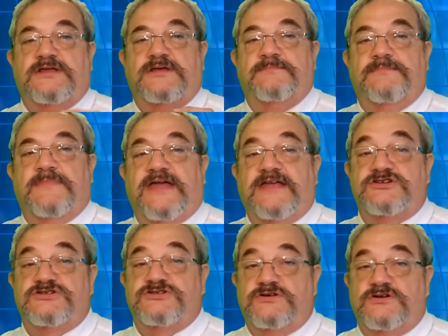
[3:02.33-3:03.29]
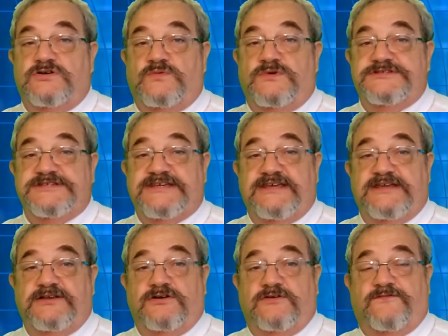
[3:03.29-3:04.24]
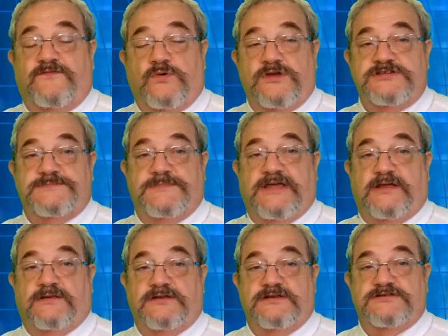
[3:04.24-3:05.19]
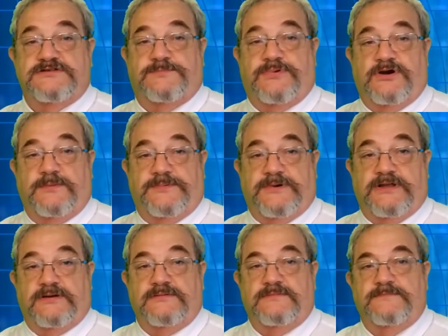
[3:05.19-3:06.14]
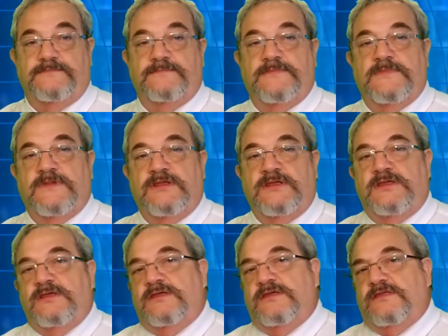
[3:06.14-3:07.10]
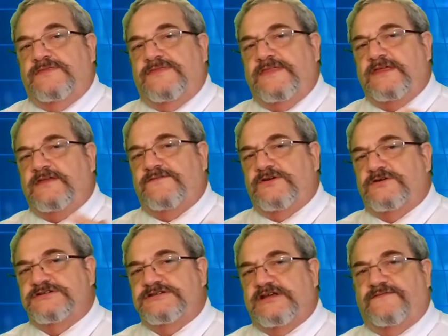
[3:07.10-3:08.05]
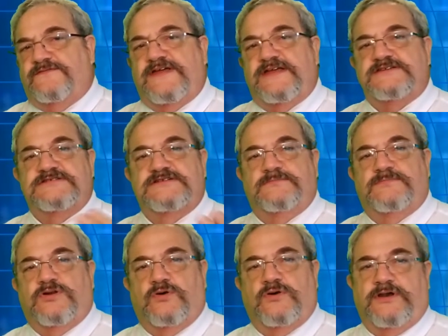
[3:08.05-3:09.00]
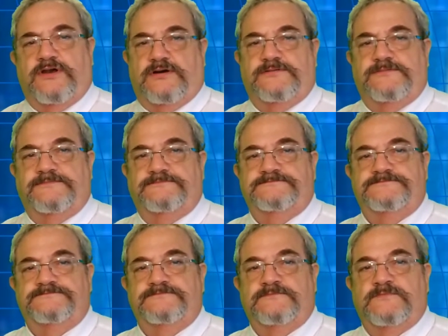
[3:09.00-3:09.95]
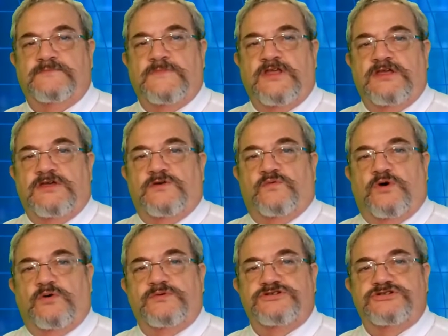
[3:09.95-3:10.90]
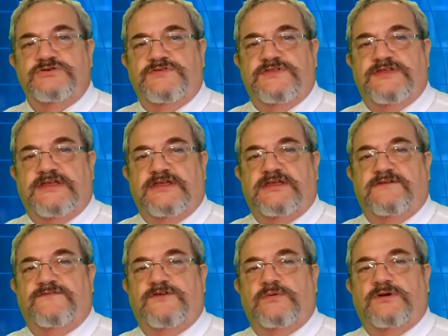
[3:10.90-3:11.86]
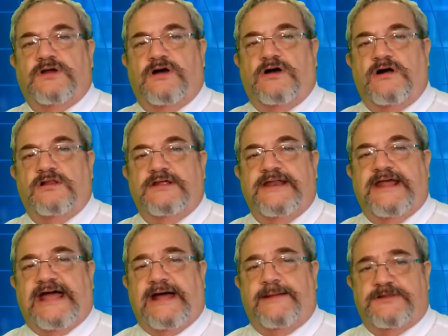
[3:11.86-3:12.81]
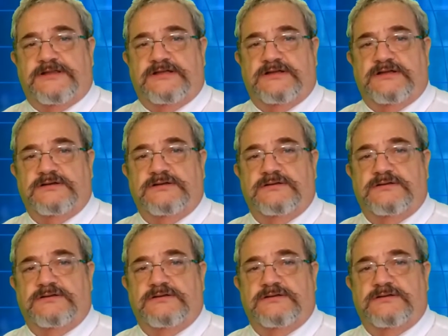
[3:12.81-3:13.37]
make sure once again your voicemail is appropriate. Think of yourself as an employer. What would you think if you were to call an applicant